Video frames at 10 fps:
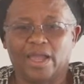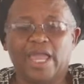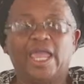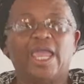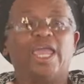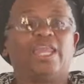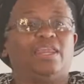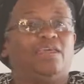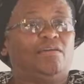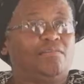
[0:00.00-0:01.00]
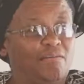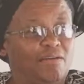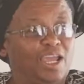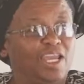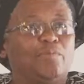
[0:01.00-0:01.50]
in
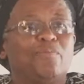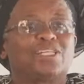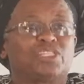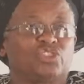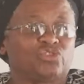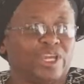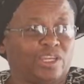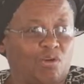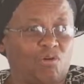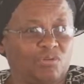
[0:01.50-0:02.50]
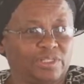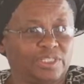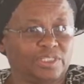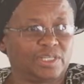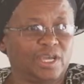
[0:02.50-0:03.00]
a magistrate
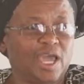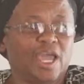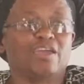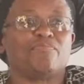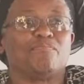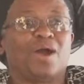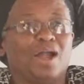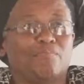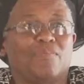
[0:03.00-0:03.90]
court, if my